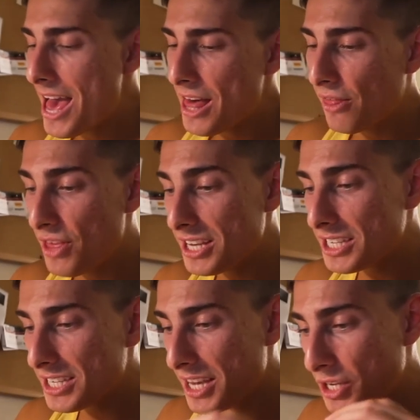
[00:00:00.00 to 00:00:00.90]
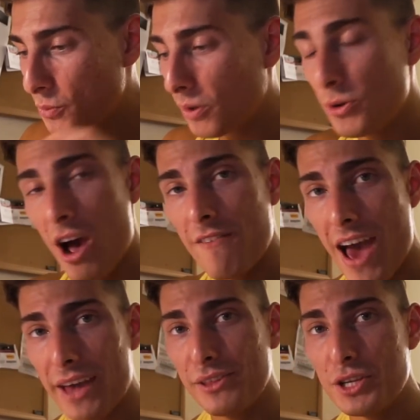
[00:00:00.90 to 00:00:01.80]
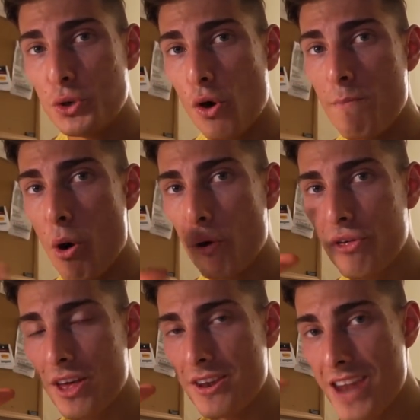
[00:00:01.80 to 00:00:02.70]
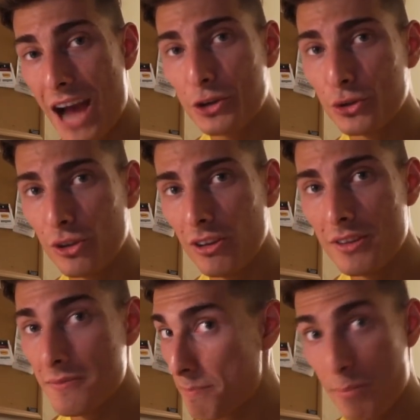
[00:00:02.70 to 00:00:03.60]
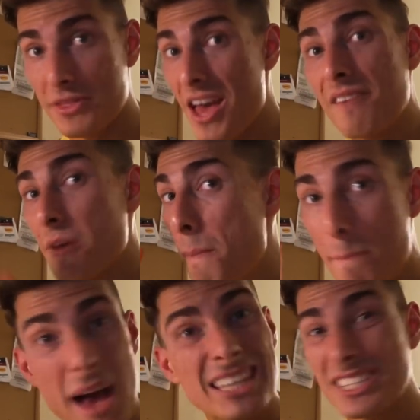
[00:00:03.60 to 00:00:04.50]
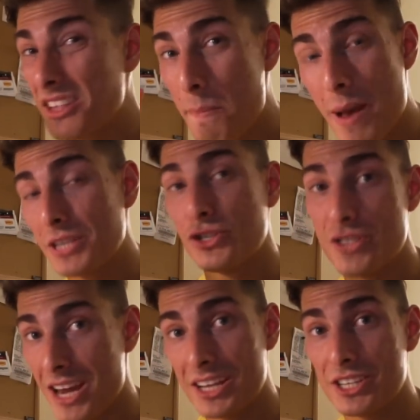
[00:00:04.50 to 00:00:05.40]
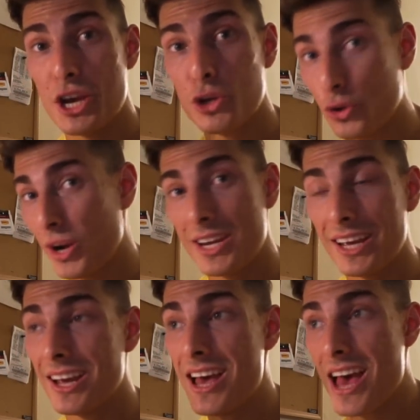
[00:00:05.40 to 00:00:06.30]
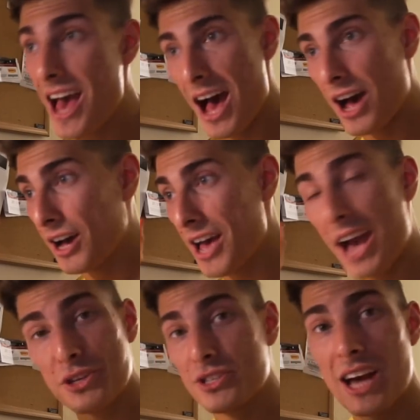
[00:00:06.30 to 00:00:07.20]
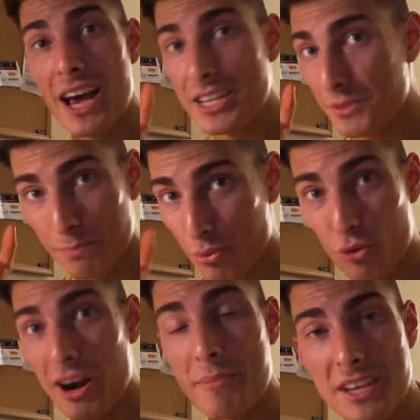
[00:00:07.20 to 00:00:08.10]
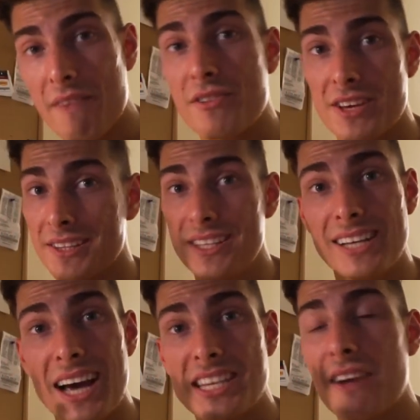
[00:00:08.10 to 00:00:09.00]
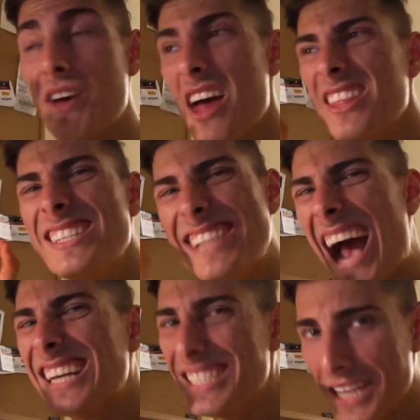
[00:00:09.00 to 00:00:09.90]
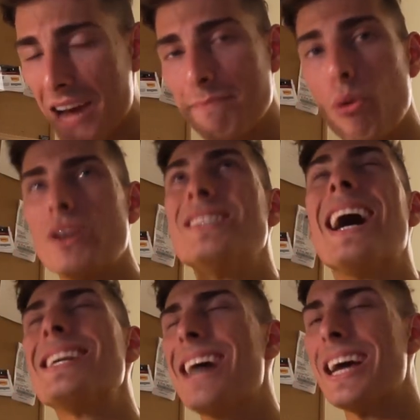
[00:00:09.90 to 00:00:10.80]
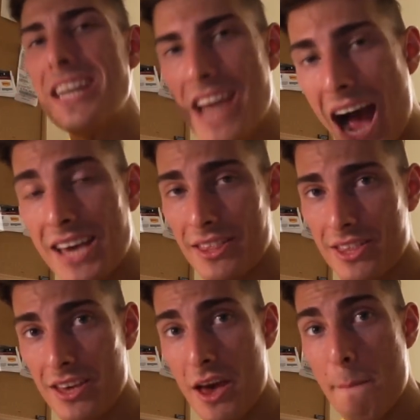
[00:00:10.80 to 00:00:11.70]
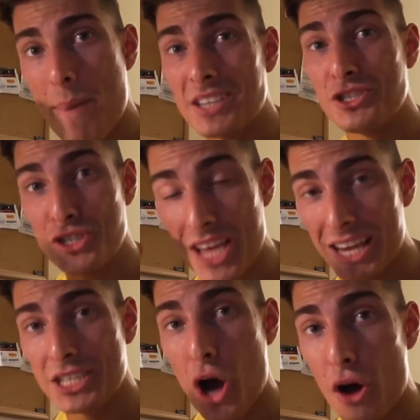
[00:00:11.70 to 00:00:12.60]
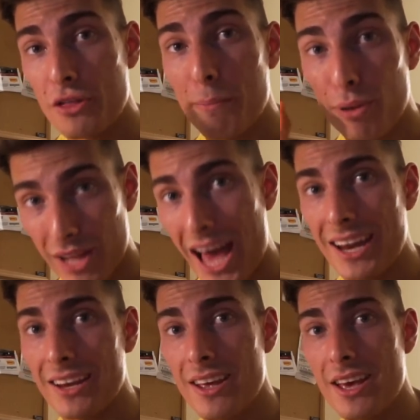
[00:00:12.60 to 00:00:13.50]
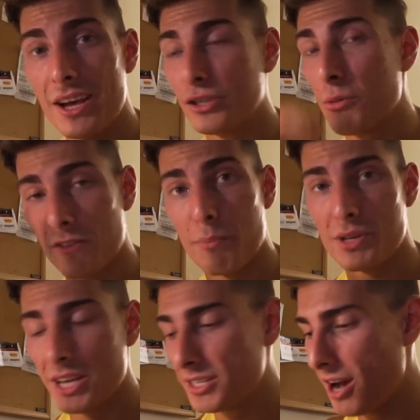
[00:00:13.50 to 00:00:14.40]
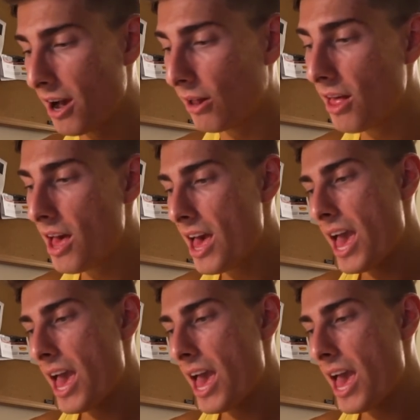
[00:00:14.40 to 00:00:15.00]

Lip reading: This is where you have athletes who are both natural, but they have the best of the best genetics, training, exercise programs, everything. These guys have the 99.999th best genetics on the planet in terms of a percentile.